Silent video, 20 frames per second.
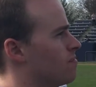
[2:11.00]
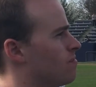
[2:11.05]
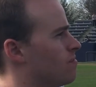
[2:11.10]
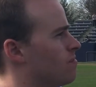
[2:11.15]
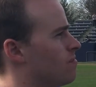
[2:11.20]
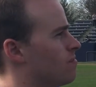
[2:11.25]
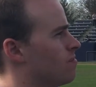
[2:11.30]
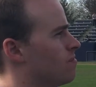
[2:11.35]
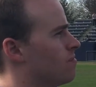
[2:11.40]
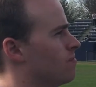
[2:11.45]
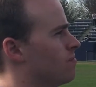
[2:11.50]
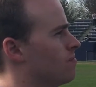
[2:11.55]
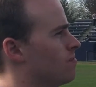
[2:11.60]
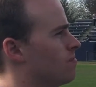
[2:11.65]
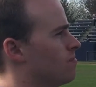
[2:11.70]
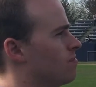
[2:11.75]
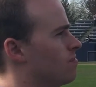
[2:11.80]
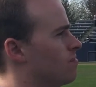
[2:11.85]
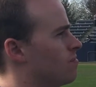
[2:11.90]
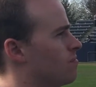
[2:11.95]

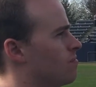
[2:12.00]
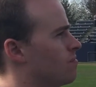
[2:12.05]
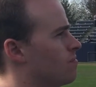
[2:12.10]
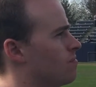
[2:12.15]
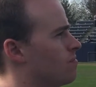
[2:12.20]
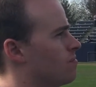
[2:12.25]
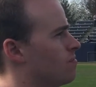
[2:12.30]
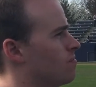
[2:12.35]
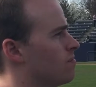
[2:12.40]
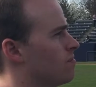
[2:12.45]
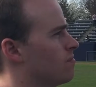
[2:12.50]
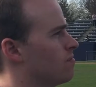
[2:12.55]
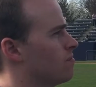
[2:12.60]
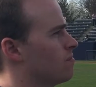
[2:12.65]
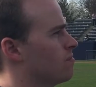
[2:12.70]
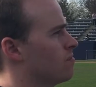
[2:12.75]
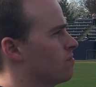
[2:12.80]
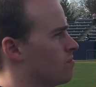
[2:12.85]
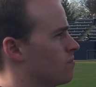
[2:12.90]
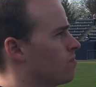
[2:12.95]

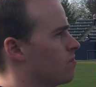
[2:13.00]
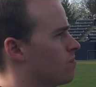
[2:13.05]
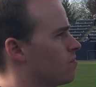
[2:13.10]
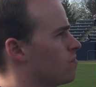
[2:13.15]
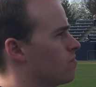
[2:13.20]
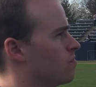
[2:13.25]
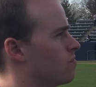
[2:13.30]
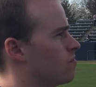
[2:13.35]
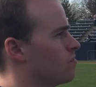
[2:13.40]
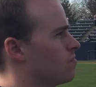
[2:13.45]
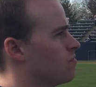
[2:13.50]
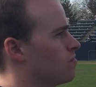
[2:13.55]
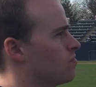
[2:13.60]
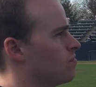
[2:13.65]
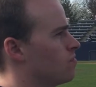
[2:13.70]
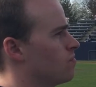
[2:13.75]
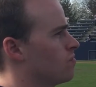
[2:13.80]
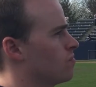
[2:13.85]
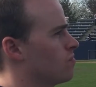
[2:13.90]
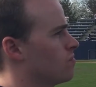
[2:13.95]

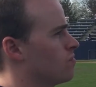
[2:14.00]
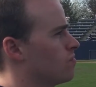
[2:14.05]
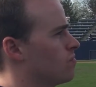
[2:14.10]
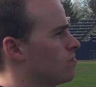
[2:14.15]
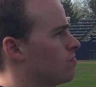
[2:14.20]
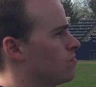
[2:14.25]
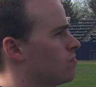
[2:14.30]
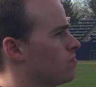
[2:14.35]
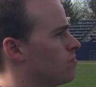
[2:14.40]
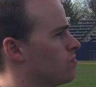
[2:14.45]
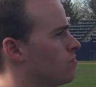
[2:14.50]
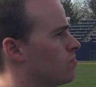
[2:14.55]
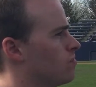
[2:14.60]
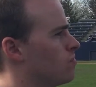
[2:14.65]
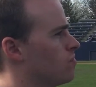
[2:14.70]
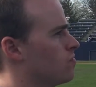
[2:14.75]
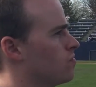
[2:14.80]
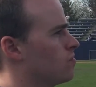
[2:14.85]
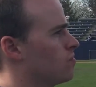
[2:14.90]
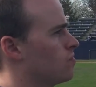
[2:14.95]

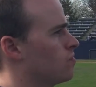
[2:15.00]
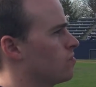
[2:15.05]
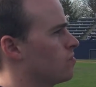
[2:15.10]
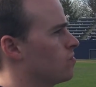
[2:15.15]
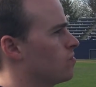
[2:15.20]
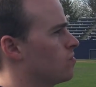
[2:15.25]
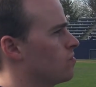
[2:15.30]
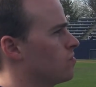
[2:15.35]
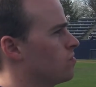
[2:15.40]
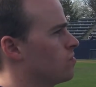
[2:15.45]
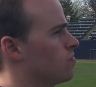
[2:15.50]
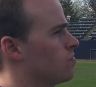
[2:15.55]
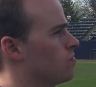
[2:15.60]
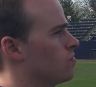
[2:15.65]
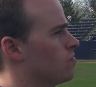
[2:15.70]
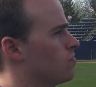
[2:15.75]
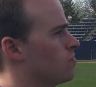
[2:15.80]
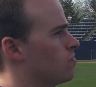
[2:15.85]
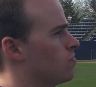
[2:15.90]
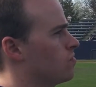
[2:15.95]

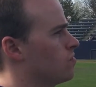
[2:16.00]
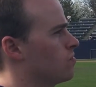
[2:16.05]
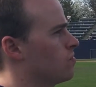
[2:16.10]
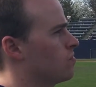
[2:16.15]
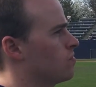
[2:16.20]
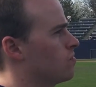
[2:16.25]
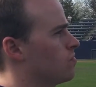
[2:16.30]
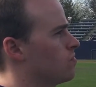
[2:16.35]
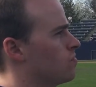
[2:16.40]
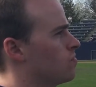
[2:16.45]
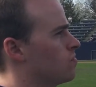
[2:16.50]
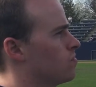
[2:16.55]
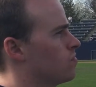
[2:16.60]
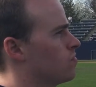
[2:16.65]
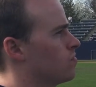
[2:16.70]
The person shown says nothing.